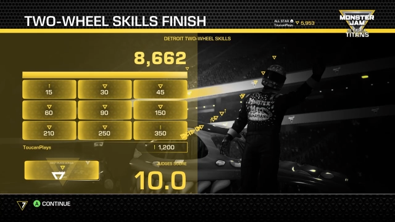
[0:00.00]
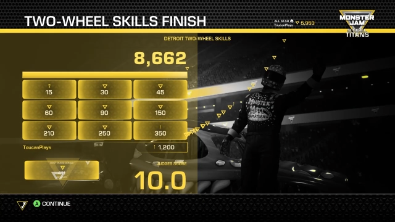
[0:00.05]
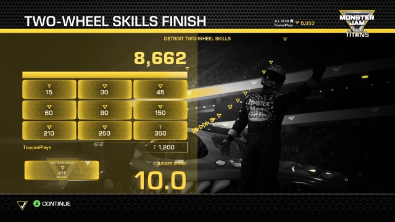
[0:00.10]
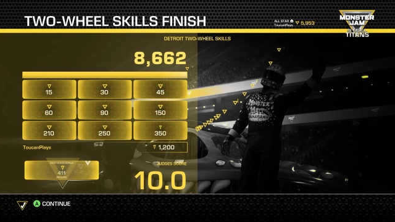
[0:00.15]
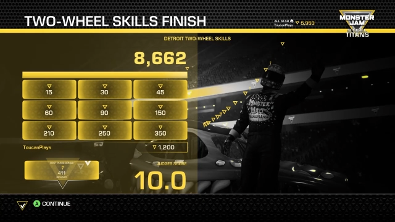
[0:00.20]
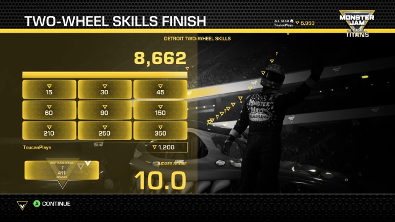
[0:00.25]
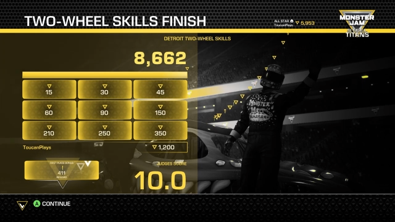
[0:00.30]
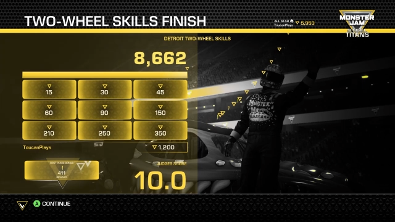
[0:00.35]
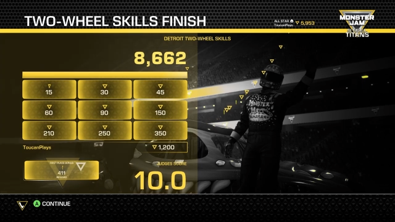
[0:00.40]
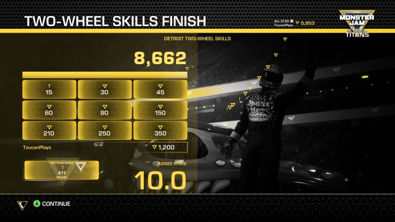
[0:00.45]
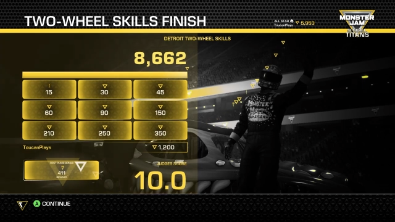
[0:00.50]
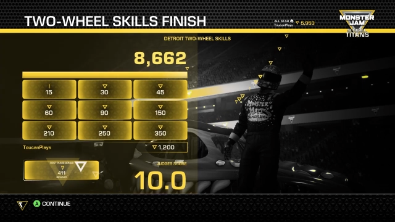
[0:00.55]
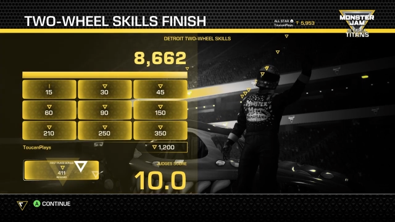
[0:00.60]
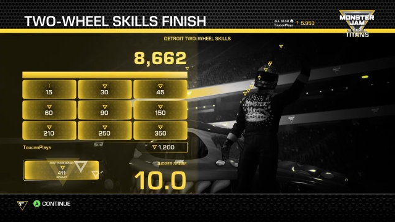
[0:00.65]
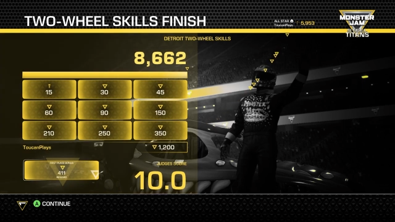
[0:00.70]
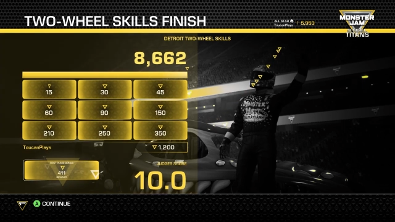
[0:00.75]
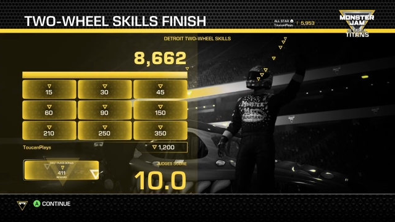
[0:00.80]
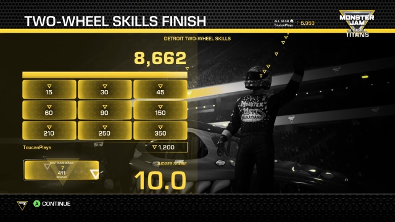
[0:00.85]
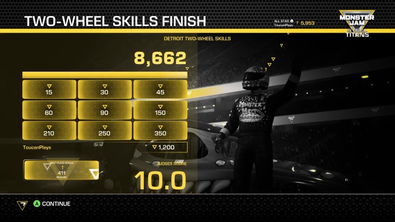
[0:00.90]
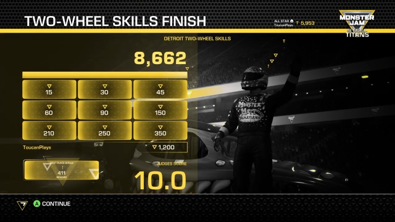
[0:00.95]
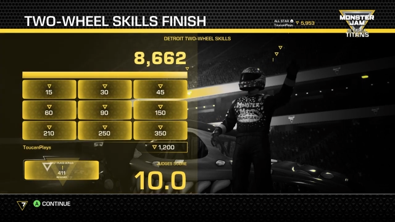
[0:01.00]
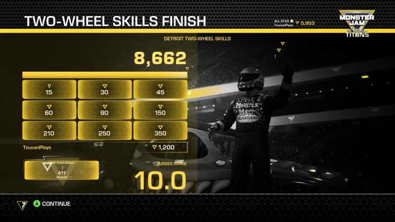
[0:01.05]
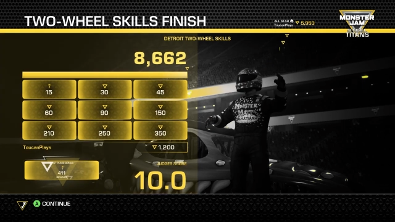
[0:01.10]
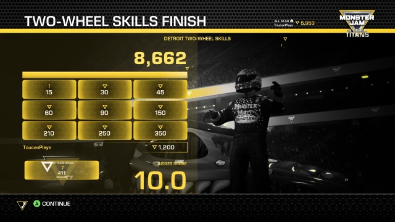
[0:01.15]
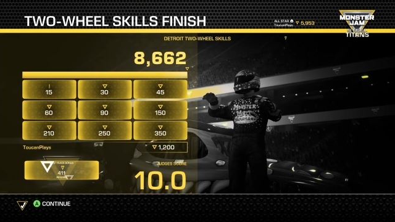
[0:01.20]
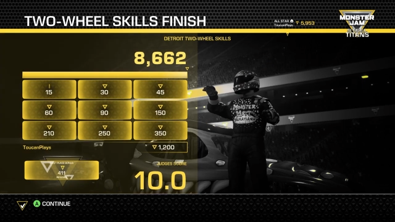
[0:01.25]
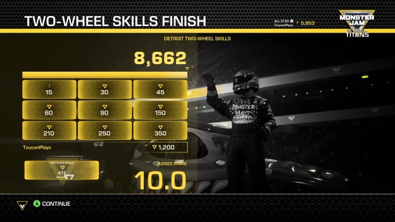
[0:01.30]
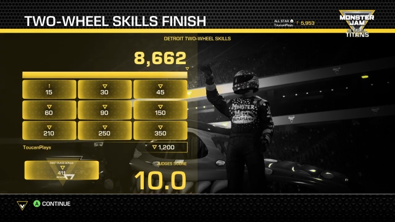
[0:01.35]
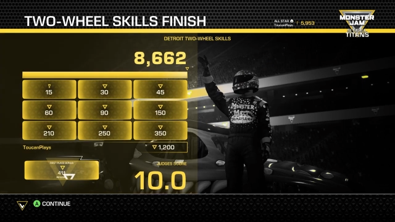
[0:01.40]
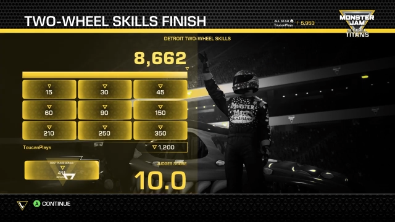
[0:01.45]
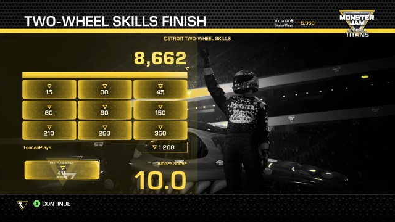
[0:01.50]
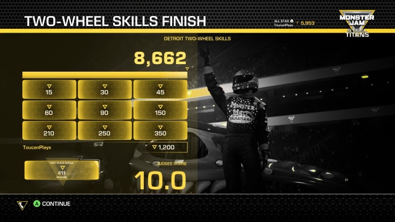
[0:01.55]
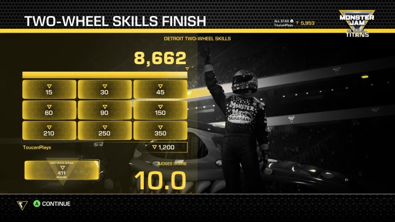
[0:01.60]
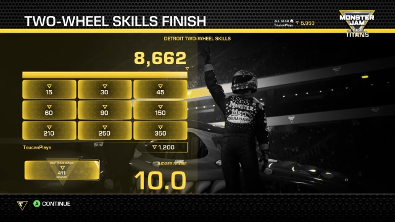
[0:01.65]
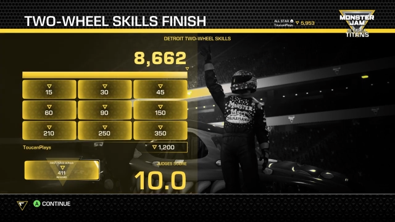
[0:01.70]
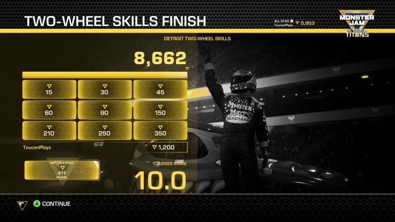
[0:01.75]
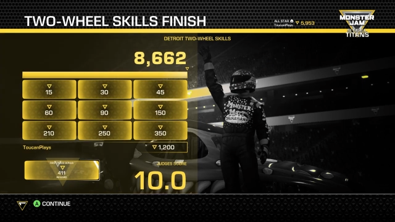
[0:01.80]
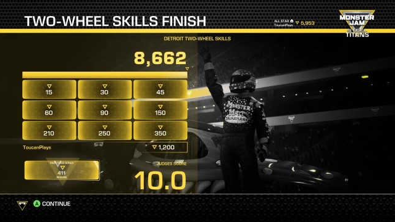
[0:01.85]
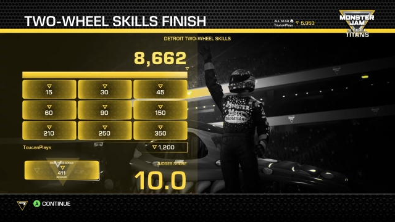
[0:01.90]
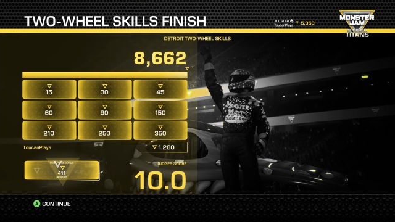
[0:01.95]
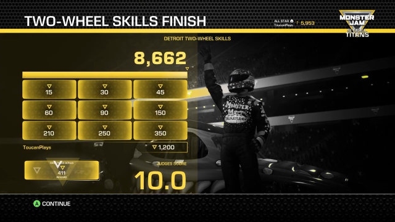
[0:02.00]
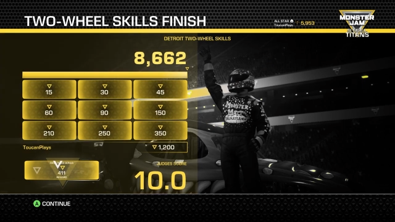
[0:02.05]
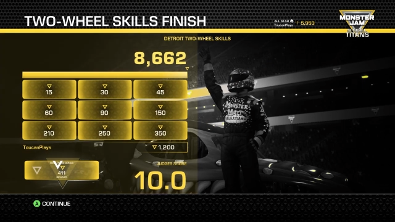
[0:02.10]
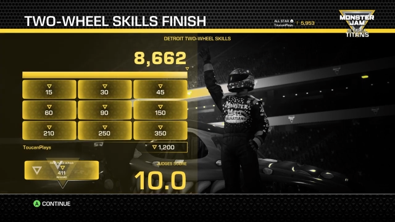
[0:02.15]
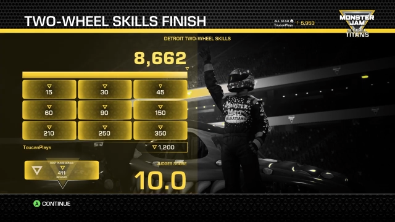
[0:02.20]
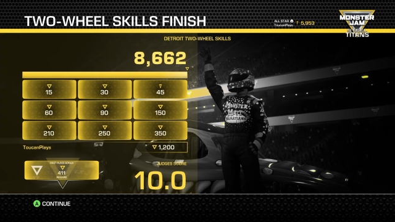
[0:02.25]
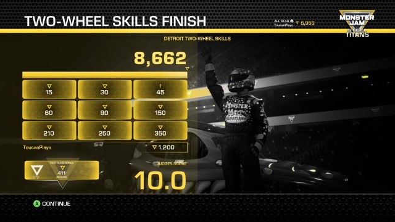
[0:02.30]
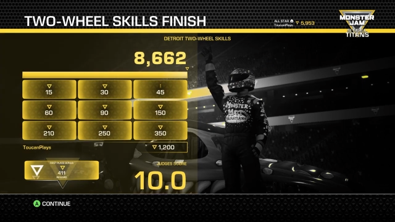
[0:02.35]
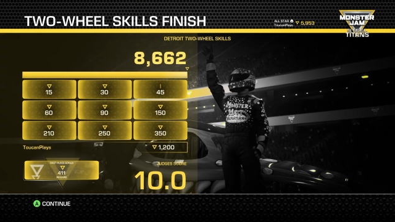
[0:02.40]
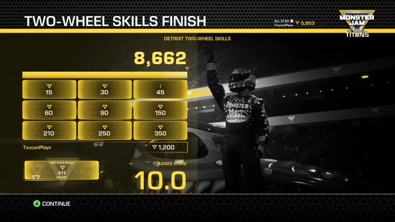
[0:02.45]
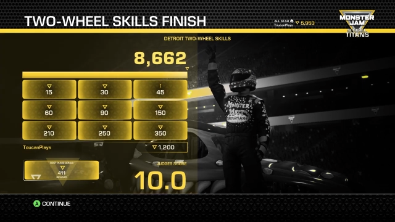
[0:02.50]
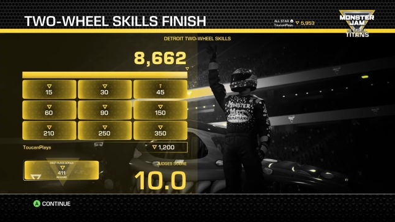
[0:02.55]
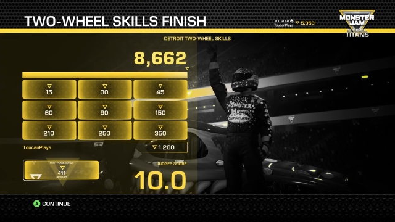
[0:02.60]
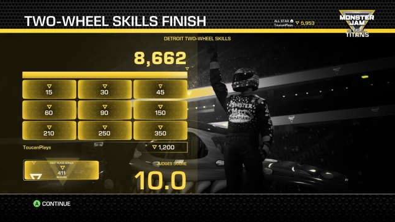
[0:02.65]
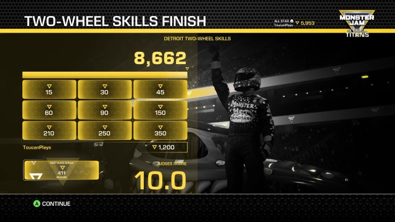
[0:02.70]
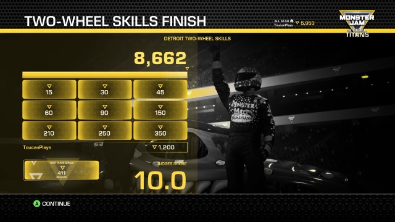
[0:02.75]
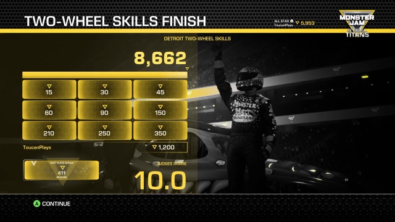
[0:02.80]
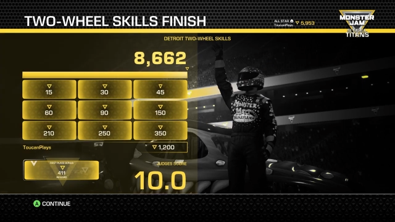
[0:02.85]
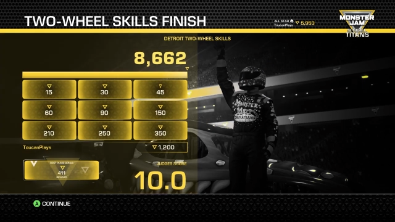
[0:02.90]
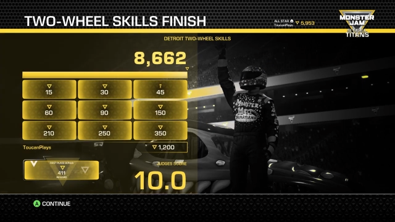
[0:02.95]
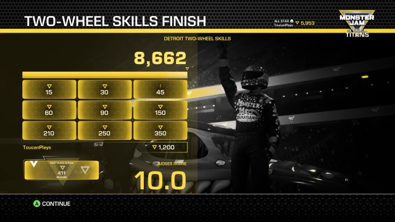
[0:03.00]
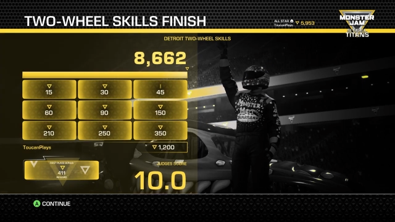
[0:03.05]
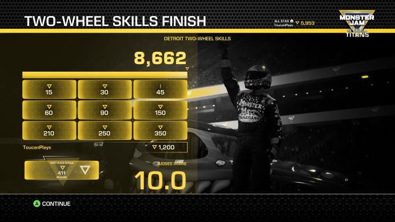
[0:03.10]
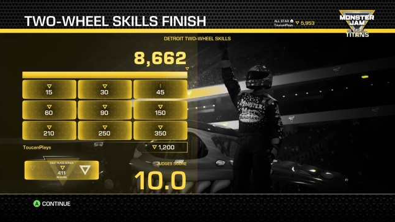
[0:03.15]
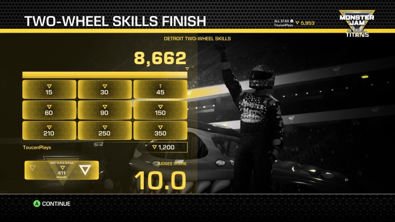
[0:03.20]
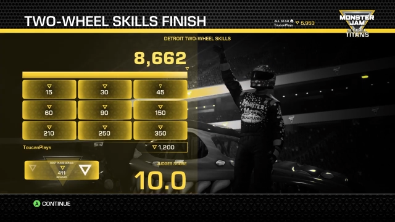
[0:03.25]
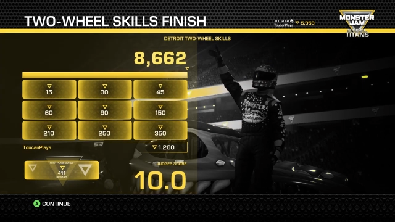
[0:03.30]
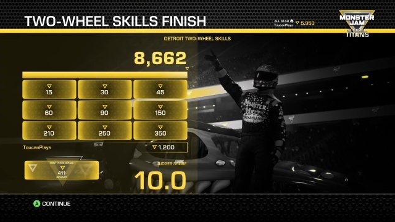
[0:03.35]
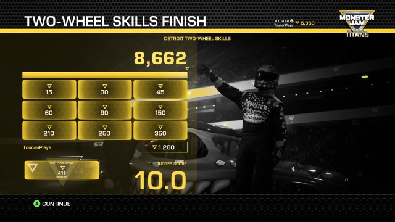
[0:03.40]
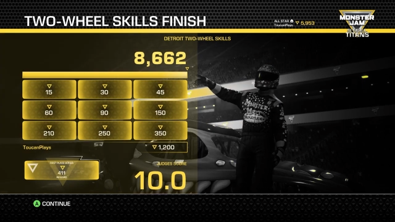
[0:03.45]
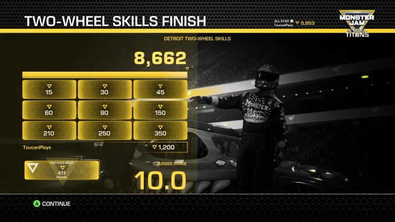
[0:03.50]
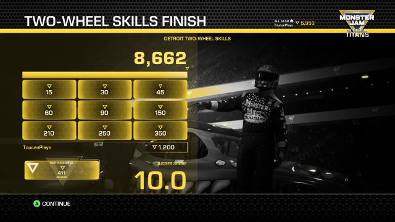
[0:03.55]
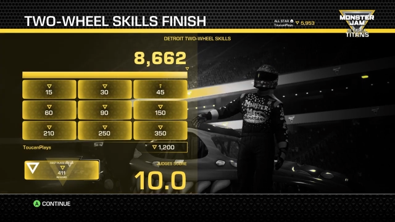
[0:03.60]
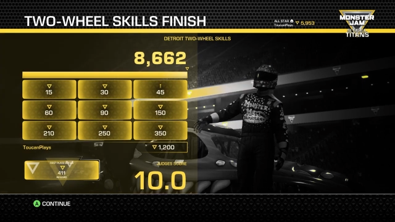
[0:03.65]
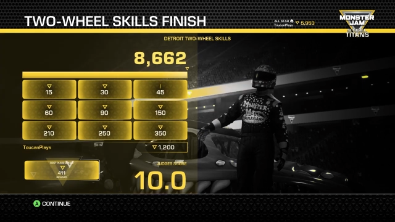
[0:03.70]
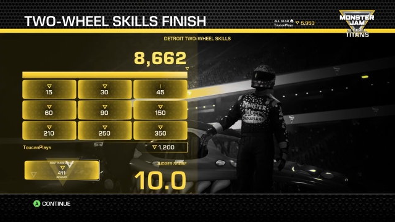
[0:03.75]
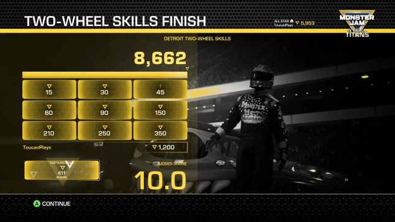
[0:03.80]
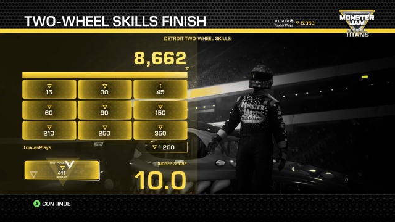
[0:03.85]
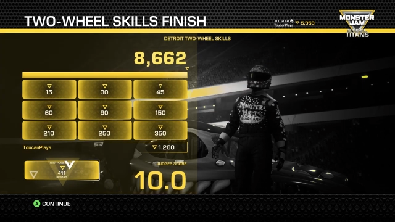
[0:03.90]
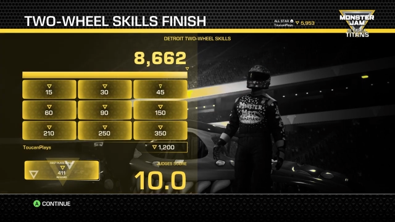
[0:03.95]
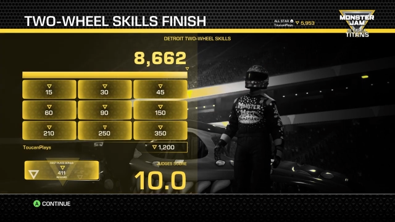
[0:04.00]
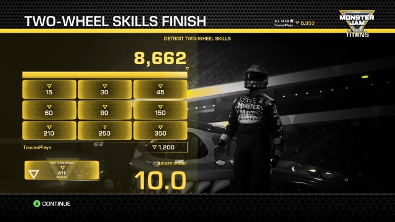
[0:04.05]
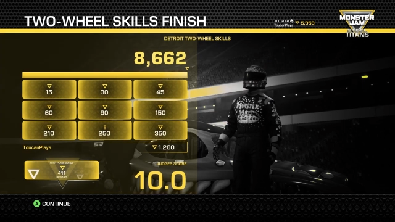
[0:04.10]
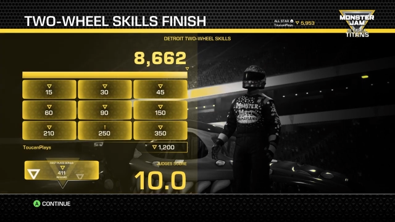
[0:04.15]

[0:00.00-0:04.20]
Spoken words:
[unreadable: no face in view]